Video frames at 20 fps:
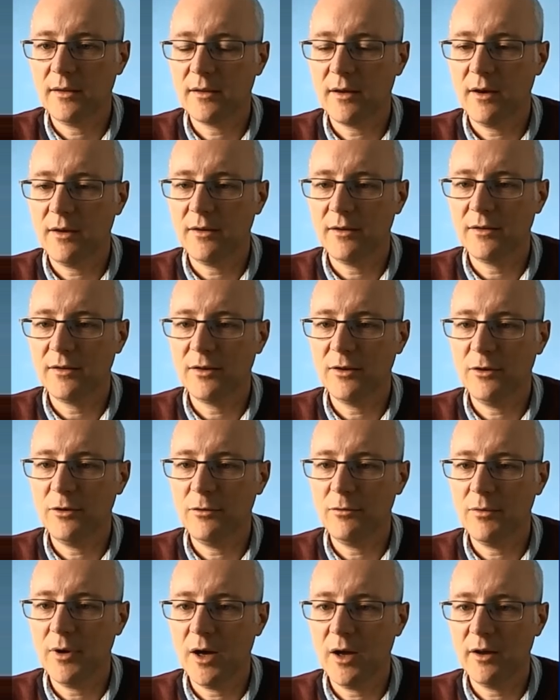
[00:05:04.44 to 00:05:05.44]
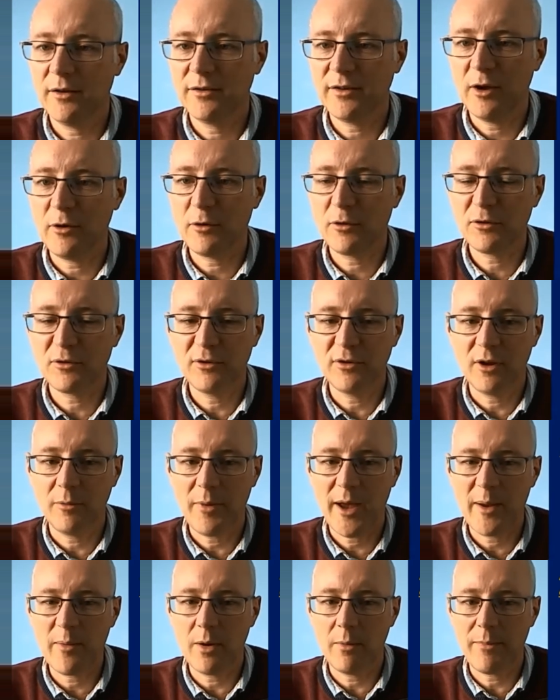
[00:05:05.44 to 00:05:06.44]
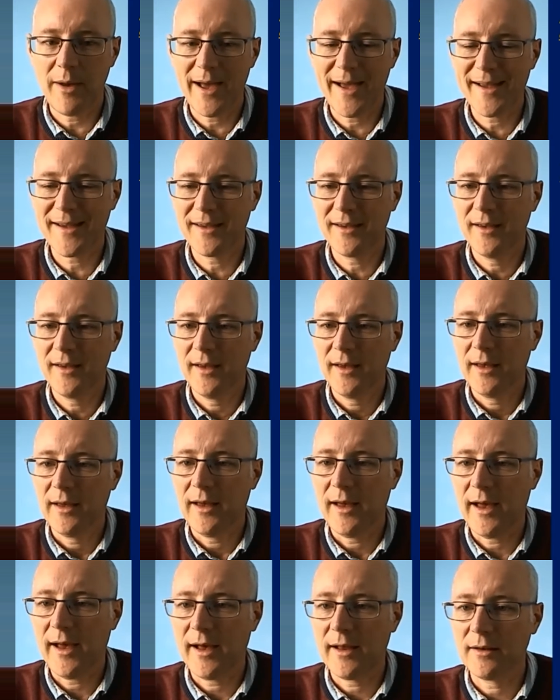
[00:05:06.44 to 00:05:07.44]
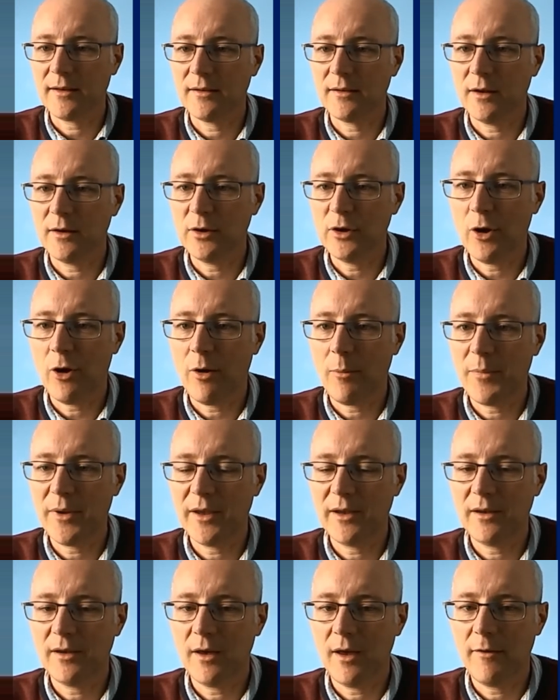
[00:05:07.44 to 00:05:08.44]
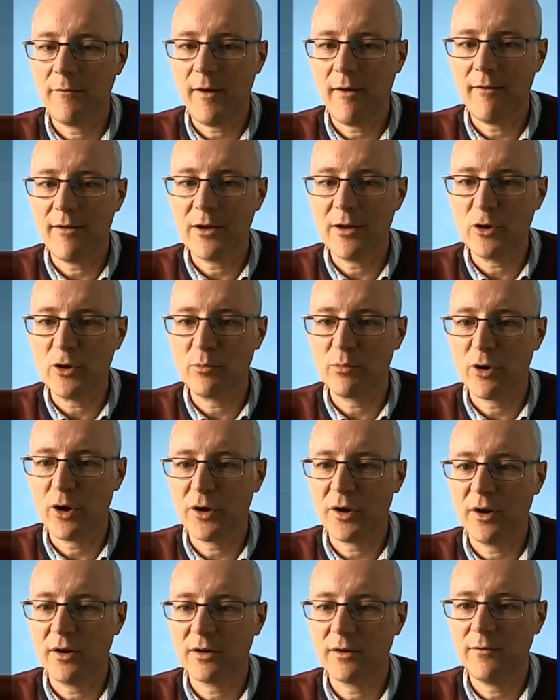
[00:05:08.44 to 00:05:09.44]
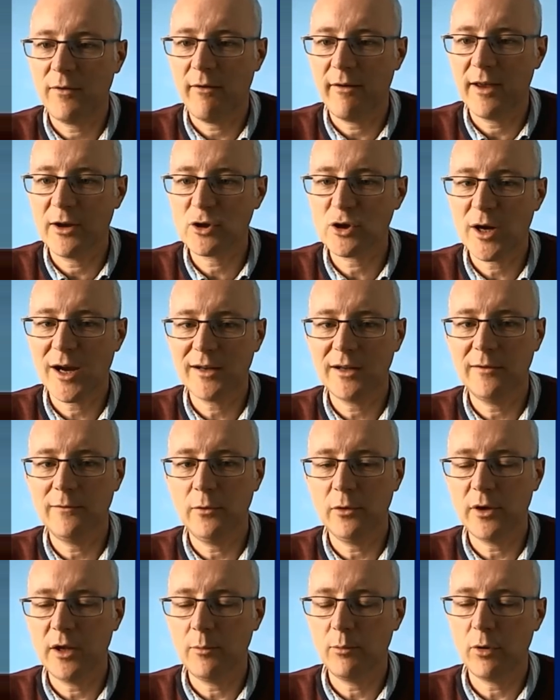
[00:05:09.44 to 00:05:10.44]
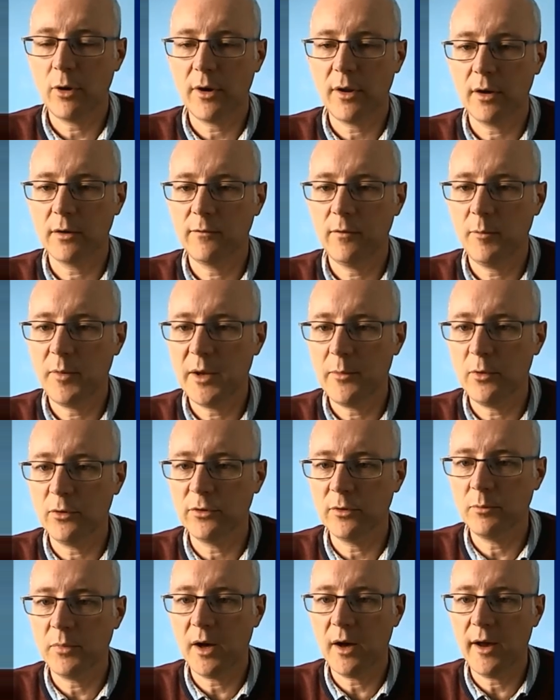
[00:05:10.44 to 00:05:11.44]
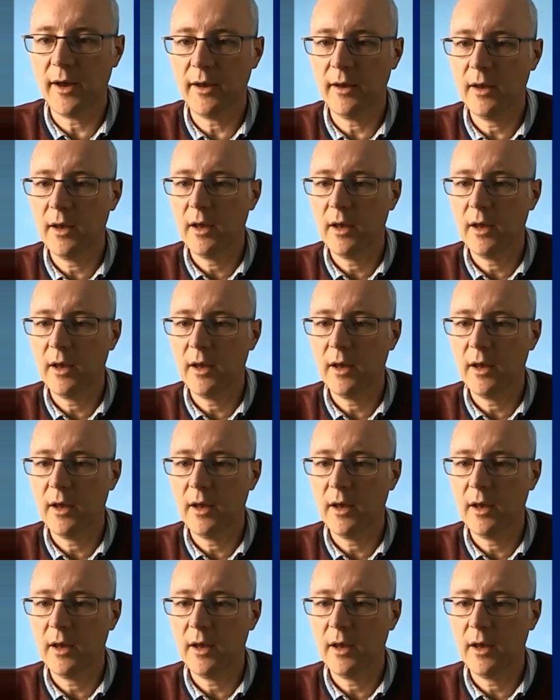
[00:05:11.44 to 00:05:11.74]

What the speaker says: going to soak through the paper bag and not be a very good product, a very attractive looking product for people to buy.